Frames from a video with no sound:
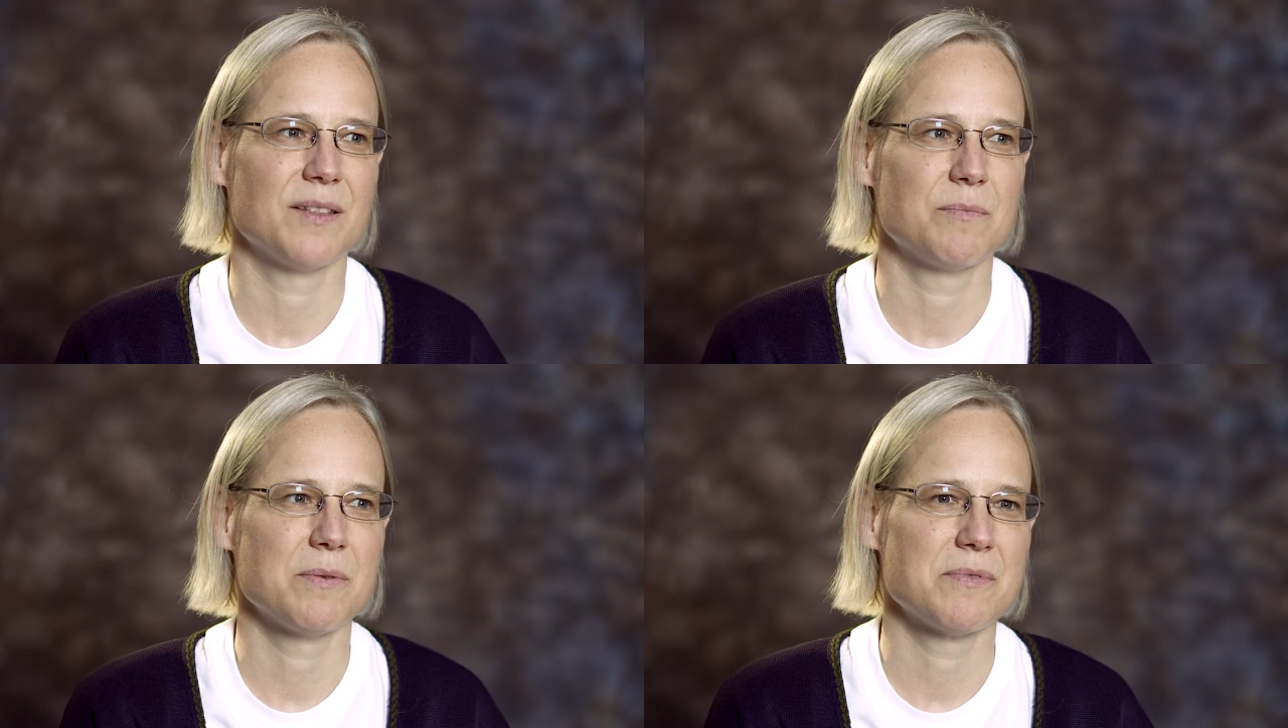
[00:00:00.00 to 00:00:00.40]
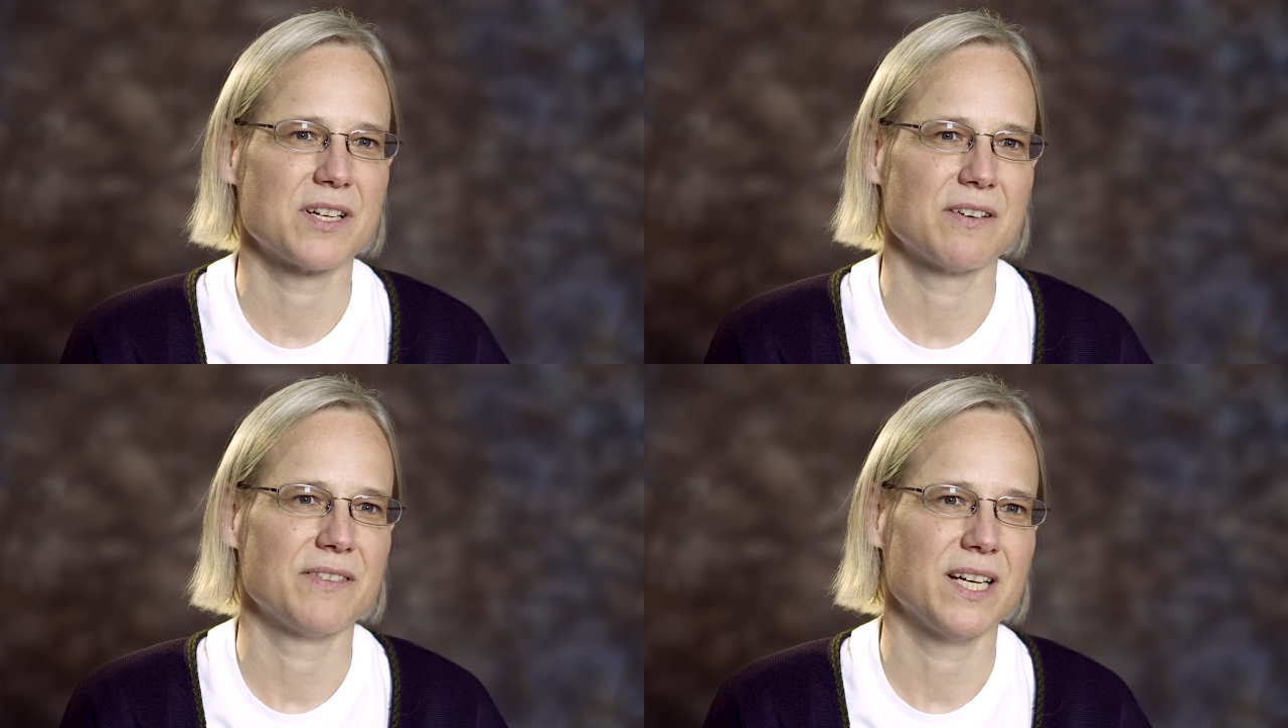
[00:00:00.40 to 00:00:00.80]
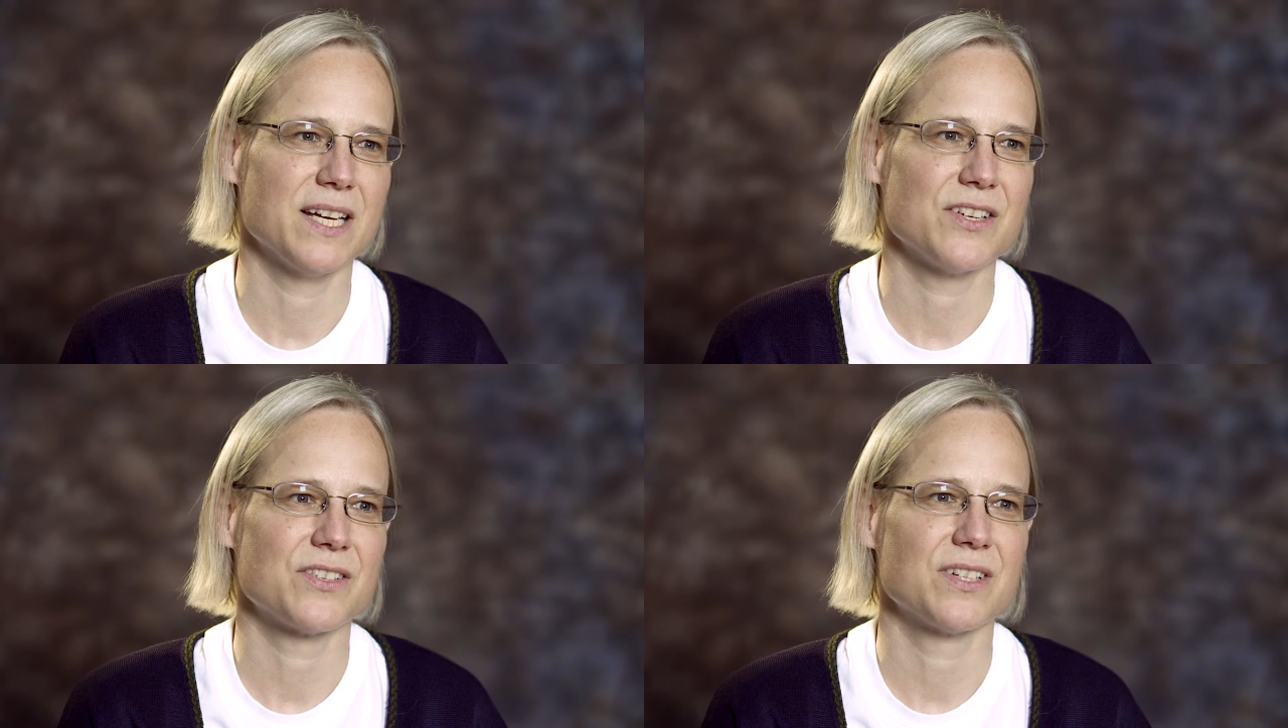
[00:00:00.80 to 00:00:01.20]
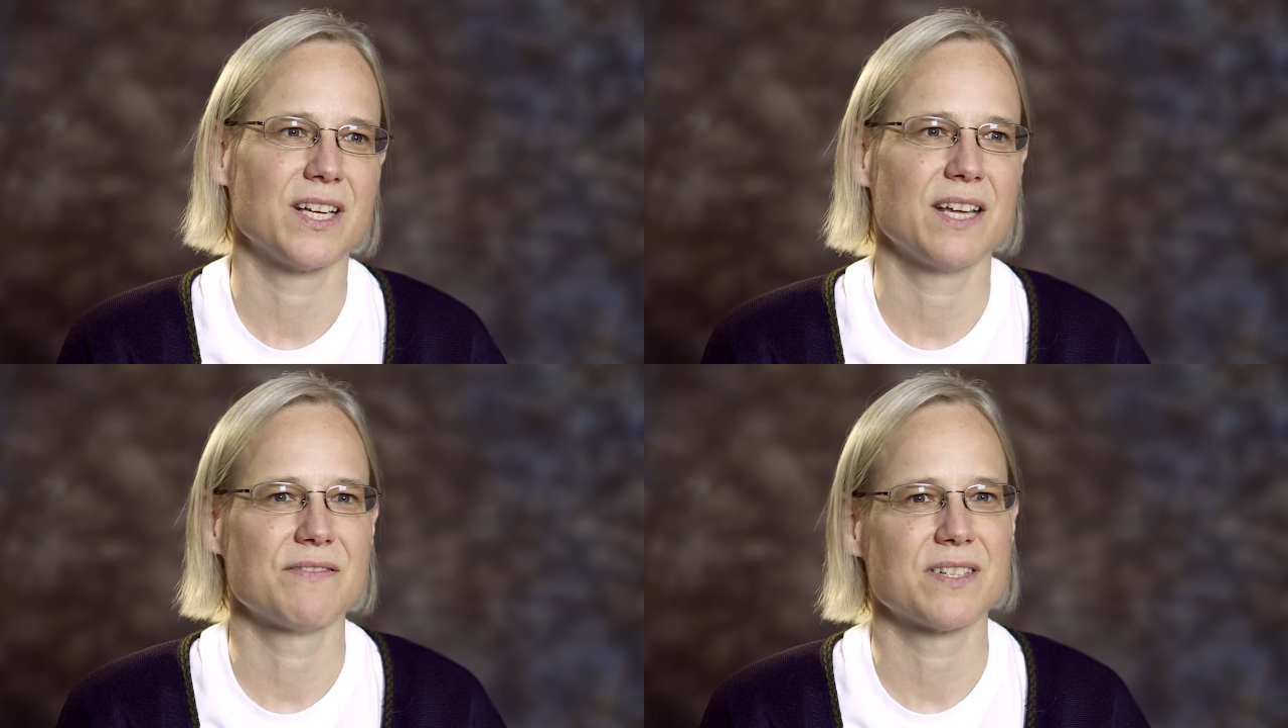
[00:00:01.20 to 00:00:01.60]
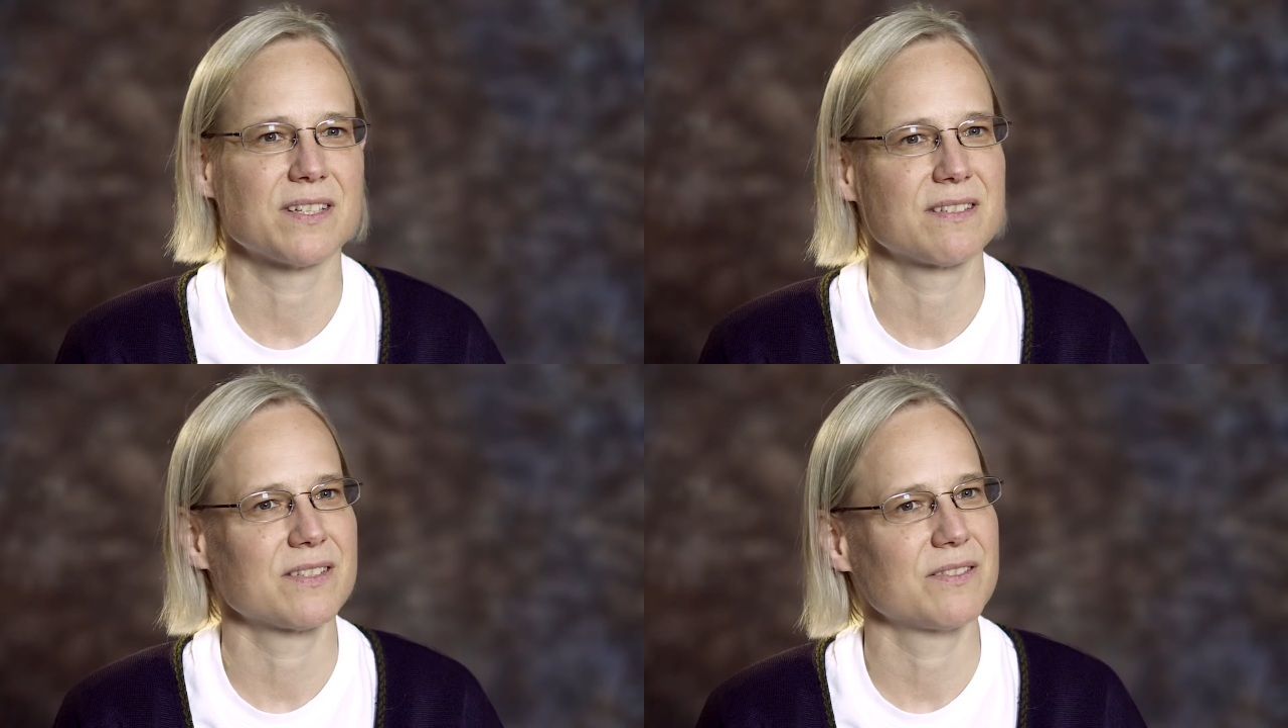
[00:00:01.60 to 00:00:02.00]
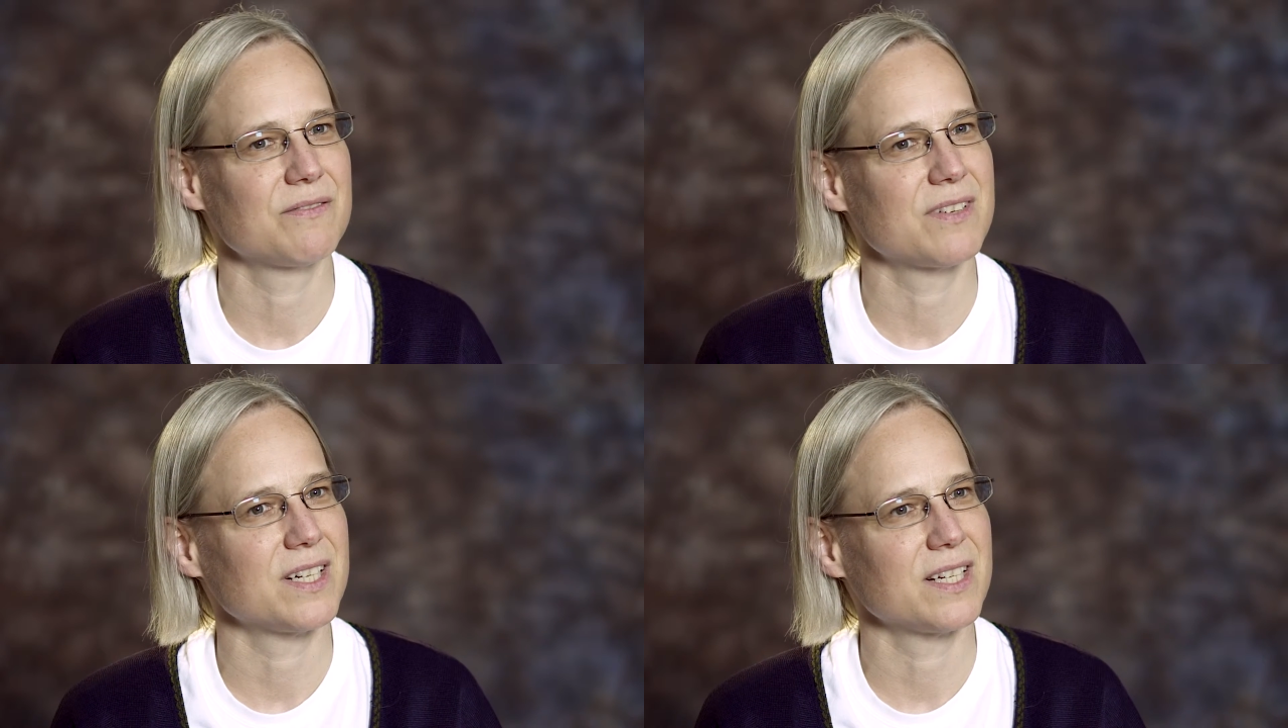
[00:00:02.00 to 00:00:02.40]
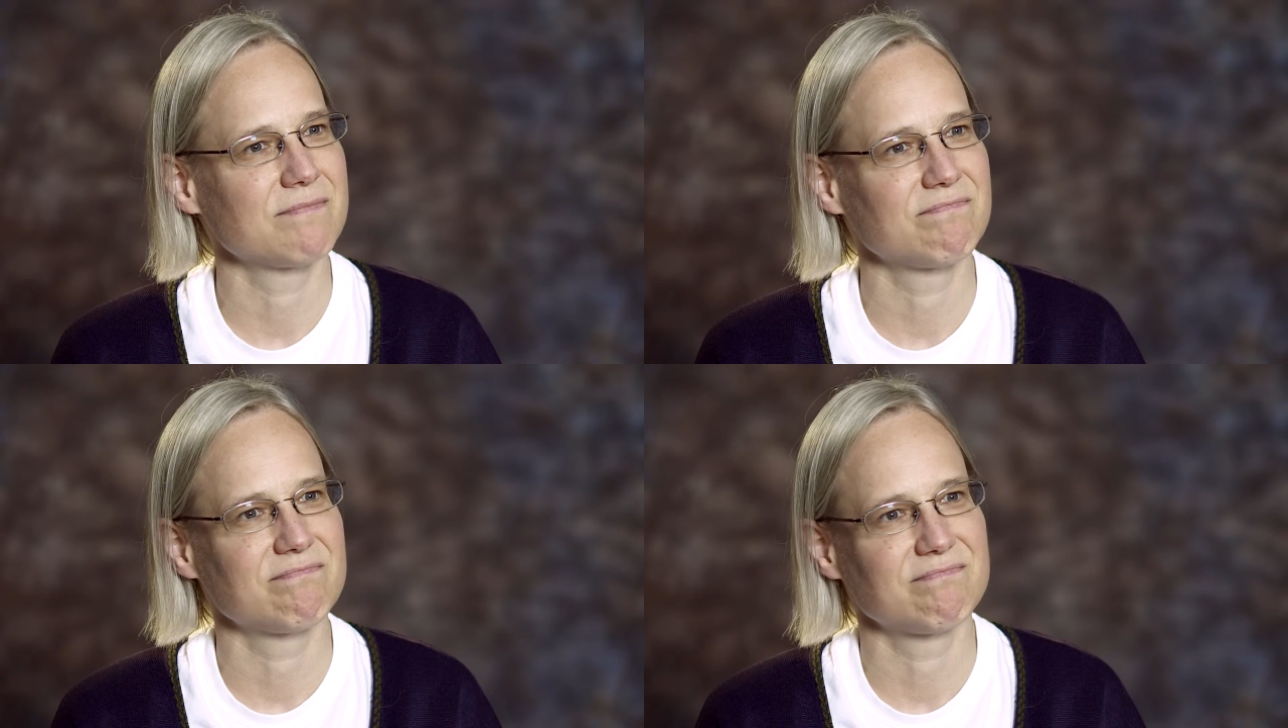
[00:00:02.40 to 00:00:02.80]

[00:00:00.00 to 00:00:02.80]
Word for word: the biblical revelation gives us a very